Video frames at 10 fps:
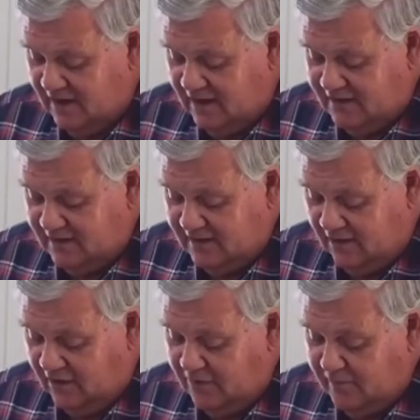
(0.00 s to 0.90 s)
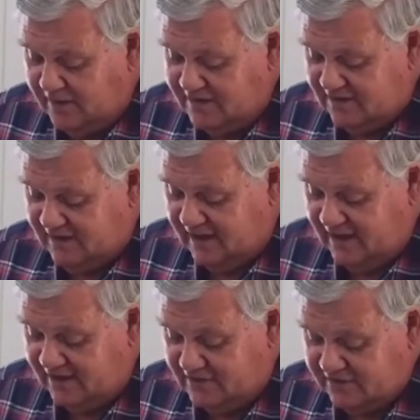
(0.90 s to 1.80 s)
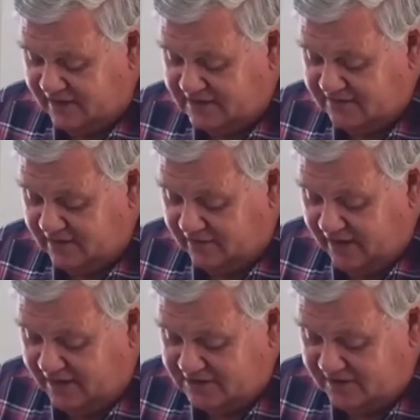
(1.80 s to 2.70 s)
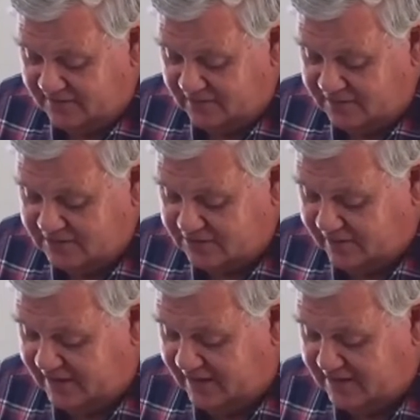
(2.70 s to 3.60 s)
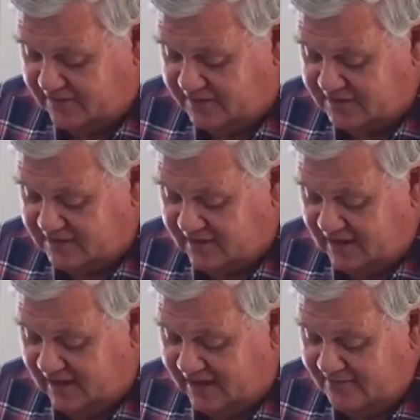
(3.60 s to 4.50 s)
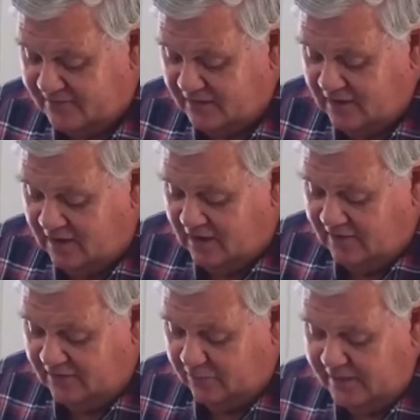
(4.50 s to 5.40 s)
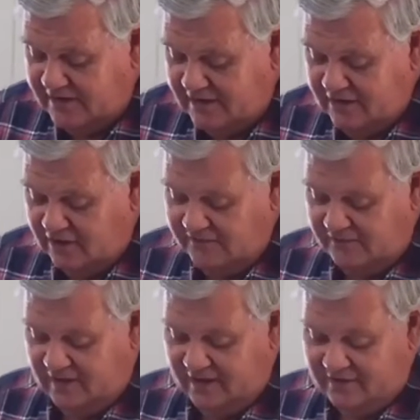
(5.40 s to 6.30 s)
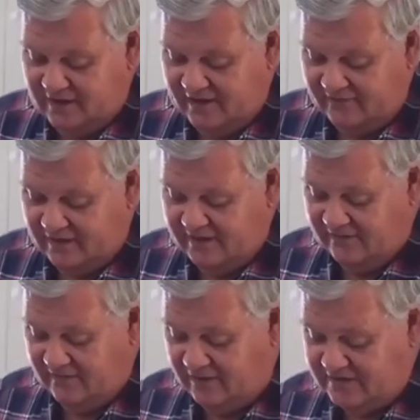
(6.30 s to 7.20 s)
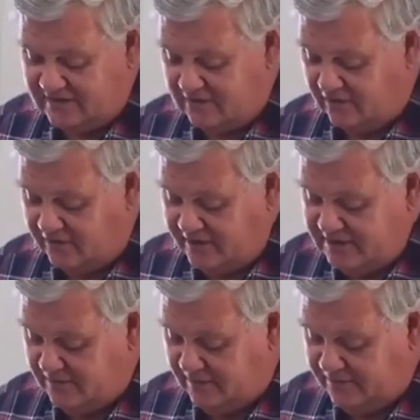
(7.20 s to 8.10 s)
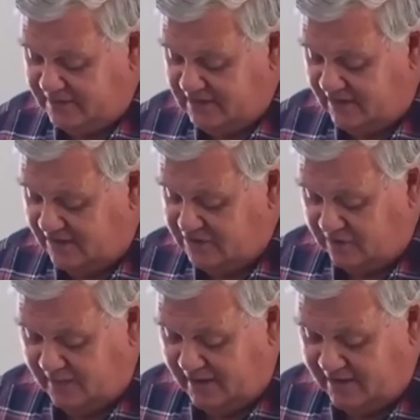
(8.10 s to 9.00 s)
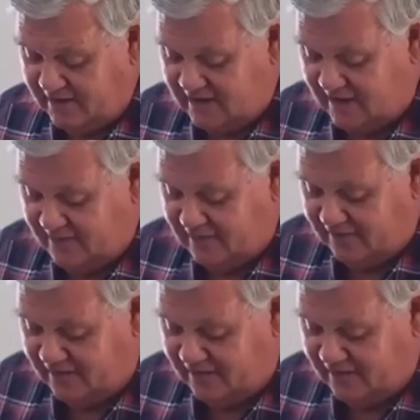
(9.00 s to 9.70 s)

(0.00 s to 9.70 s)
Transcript: eyewitness account of the transfiguration. I'll just read those verses again. For we did not follow cleverly devised stories when we told you about the coming of our